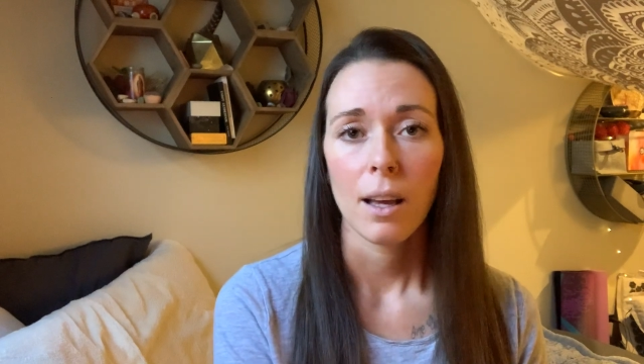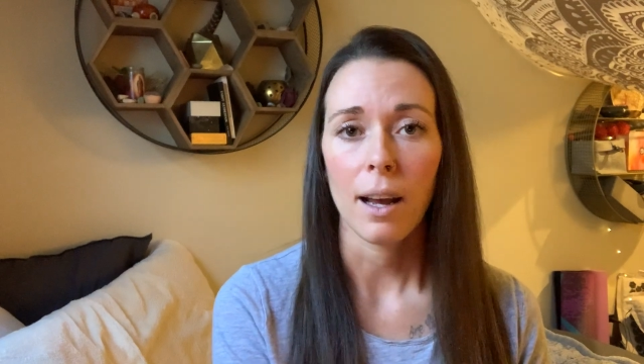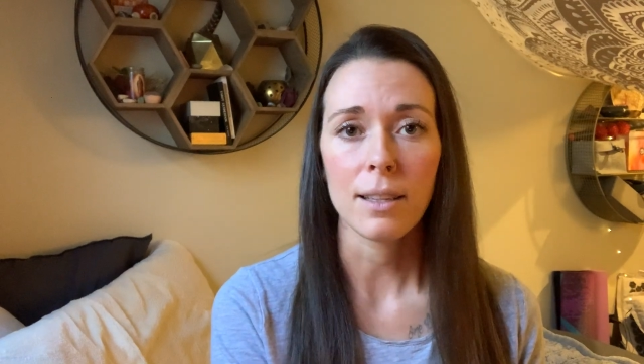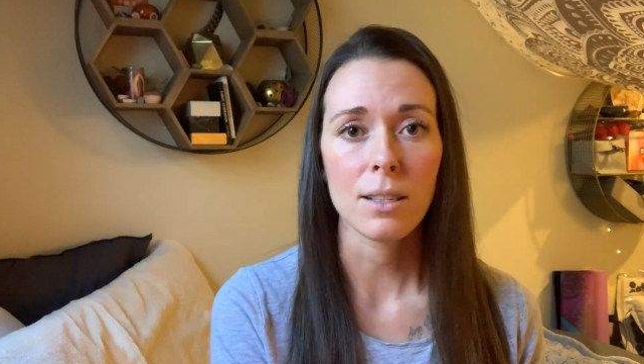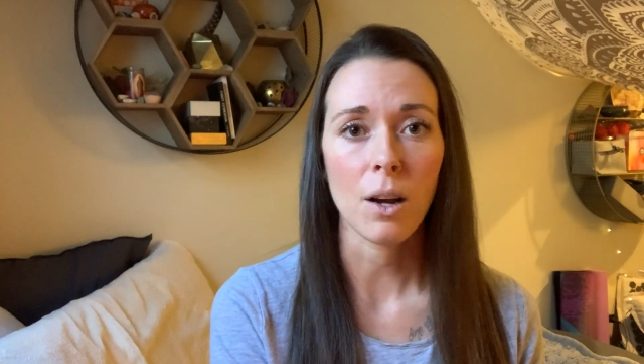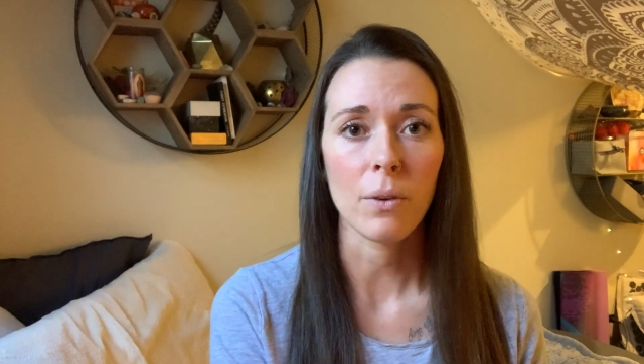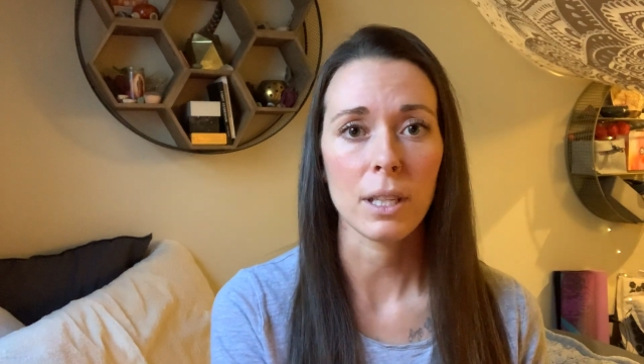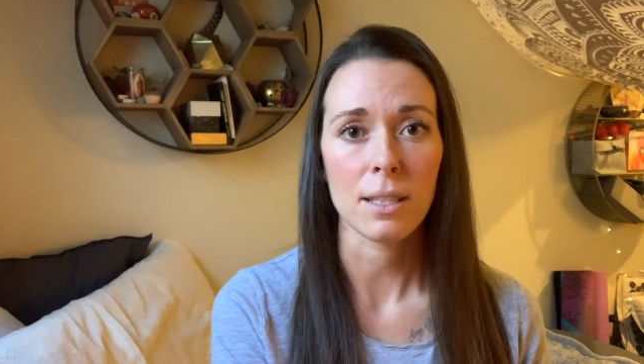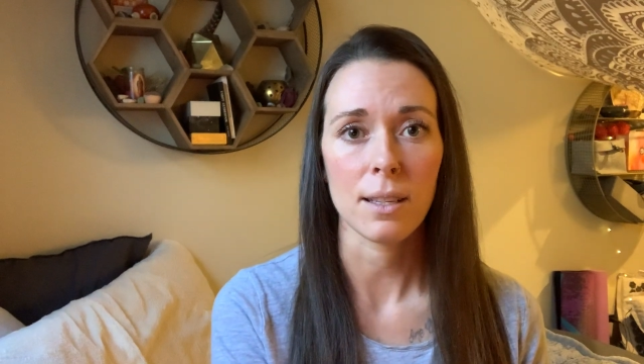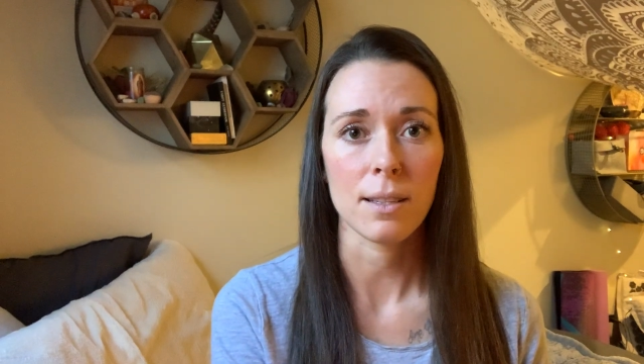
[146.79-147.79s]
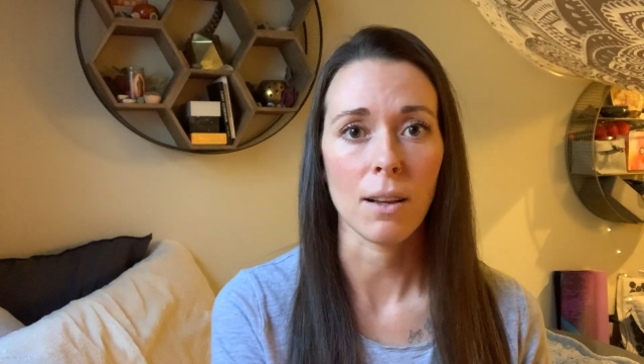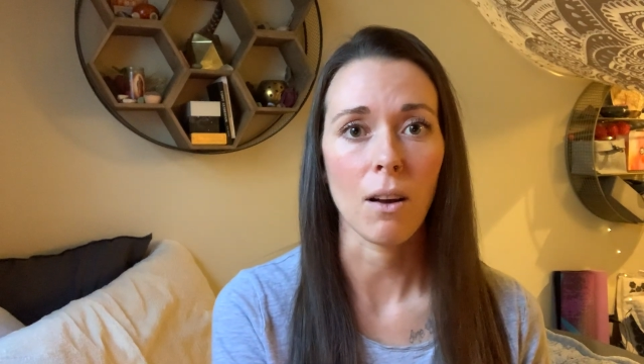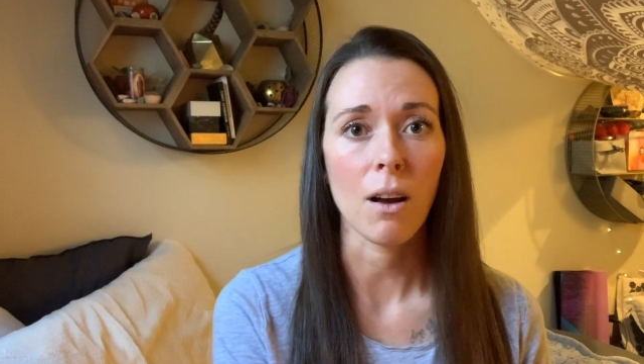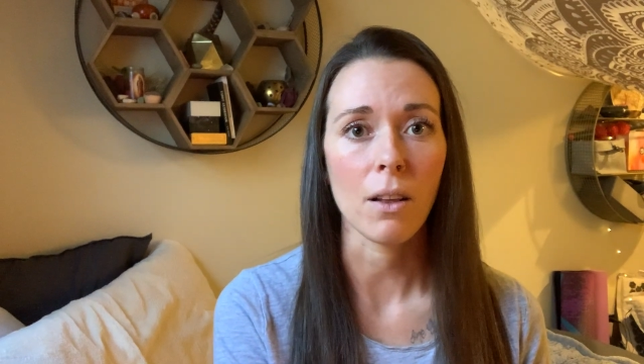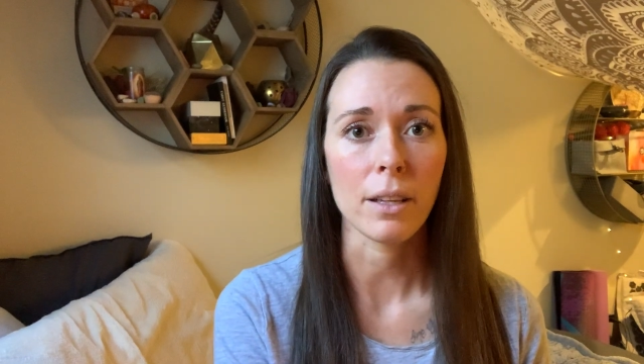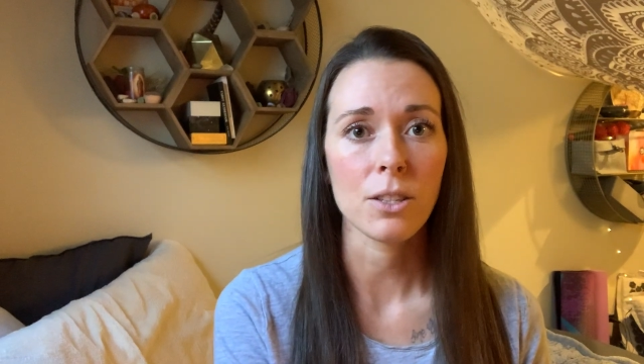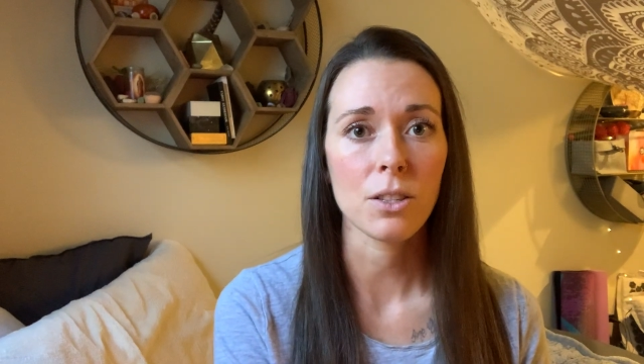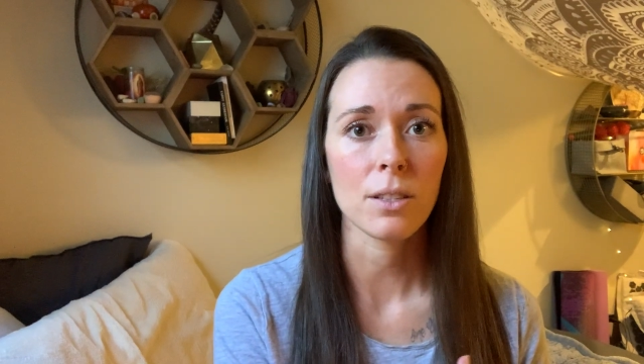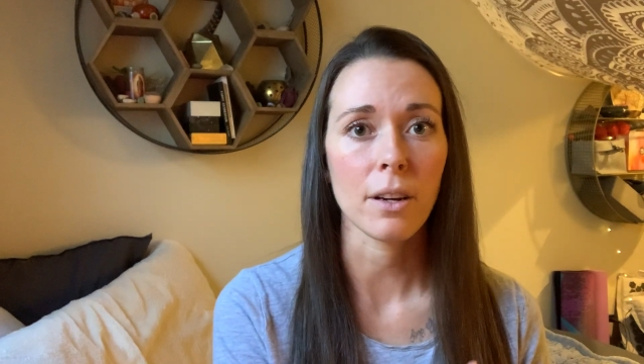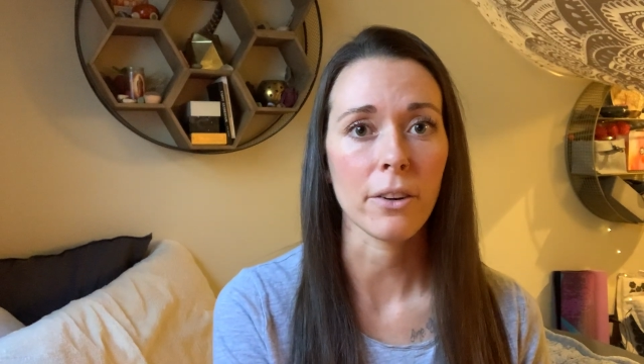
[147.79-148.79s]
That's not what this is at all. It's
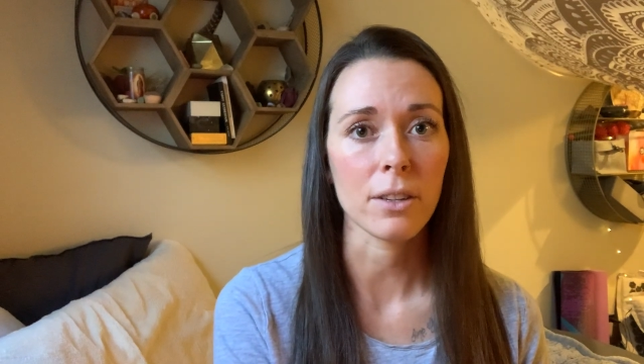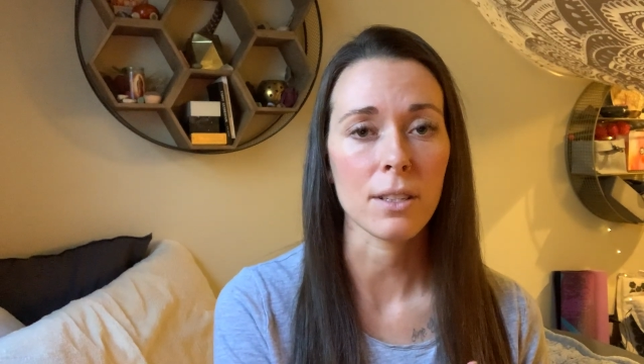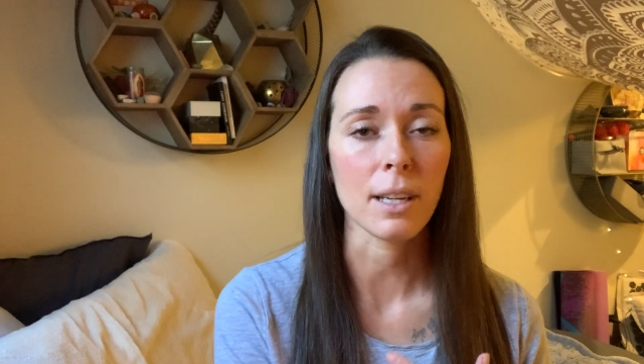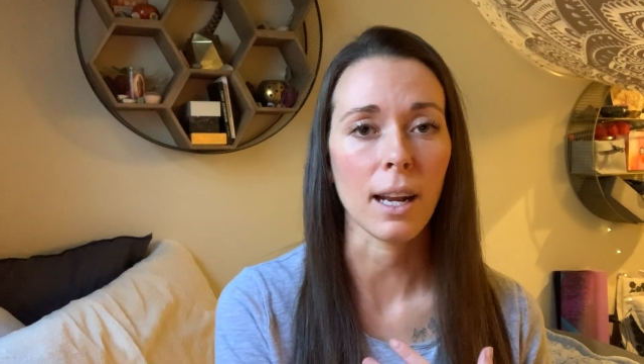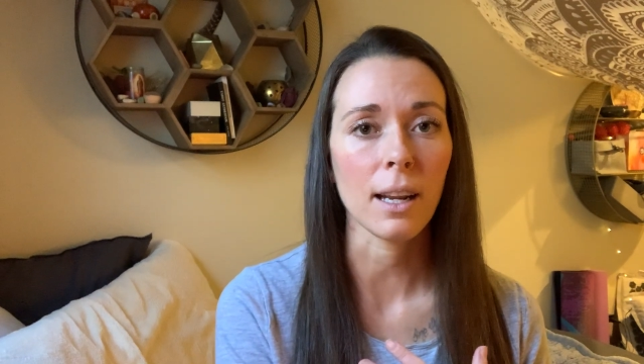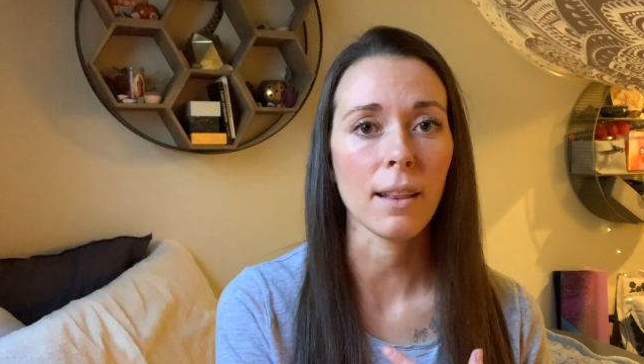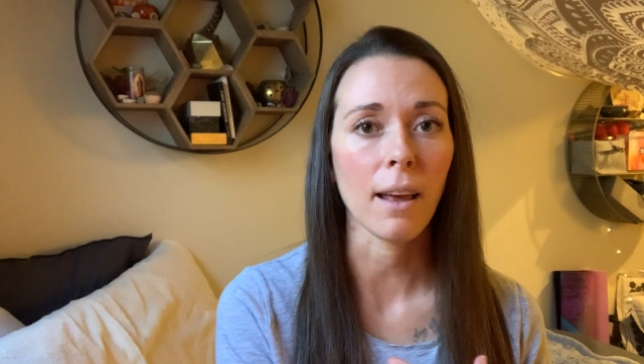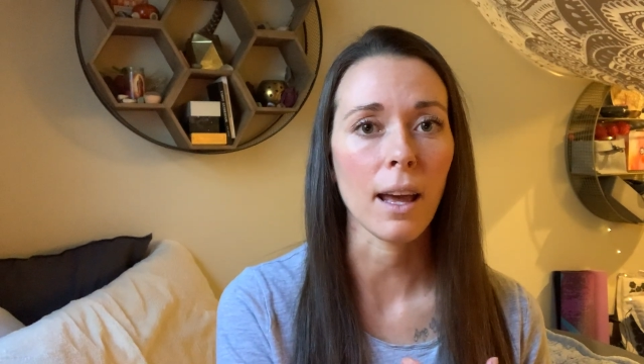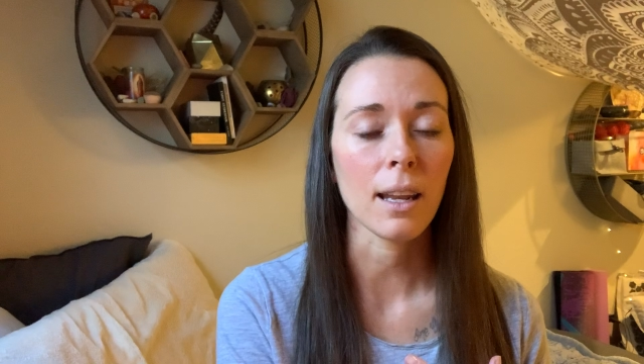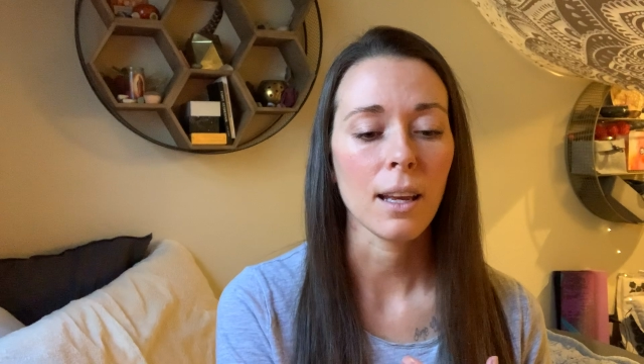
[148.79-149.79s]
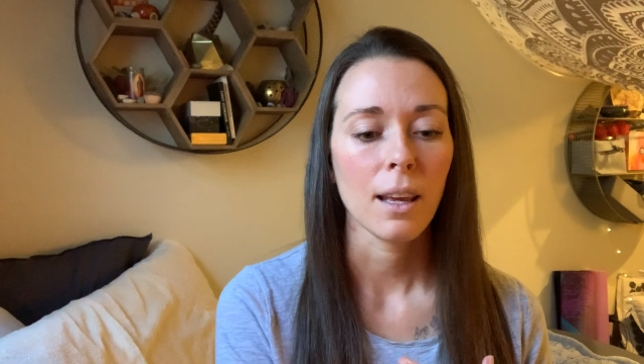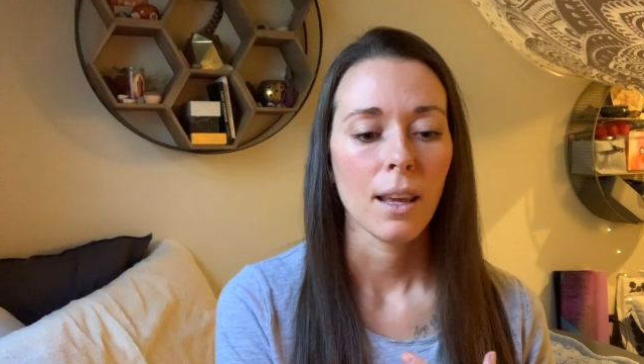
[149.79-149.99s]
just understanding that